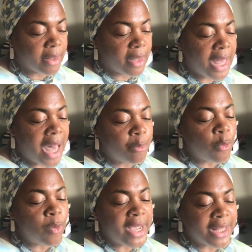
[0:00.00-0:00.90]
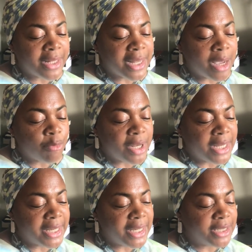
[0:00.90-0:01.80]
I'm aware that I'm
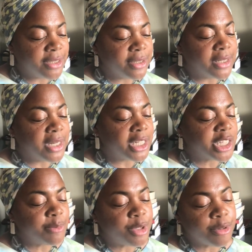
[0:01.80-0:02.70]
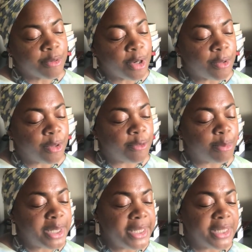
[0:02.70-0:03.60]
relegated to the customary role of
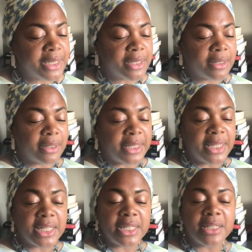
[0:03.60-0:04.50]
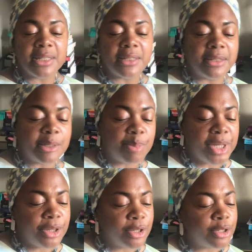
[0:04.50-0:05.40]
pleasing her, in this instance being
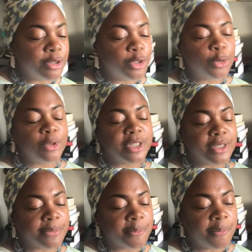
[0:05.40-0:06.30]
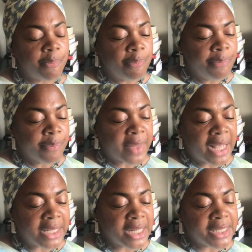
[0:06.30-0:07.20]
the good daughter.
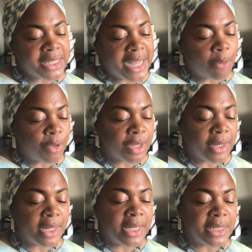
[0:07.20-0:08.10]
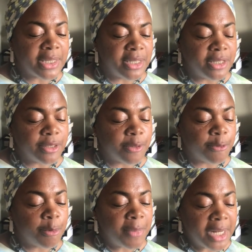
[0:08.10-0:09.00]
As I sat with her listening to the
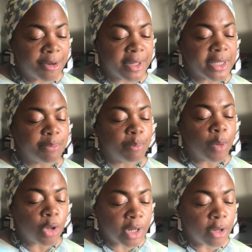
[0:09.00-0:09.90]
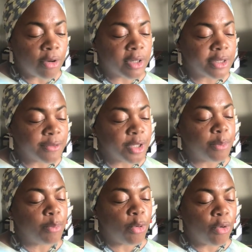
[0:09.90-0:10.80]
familiar monologues of her
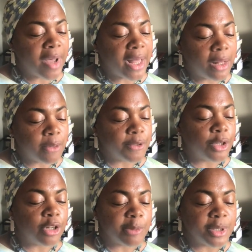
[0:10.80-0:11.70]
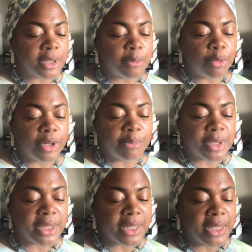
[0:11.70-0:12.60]
poor health and hospital appointments,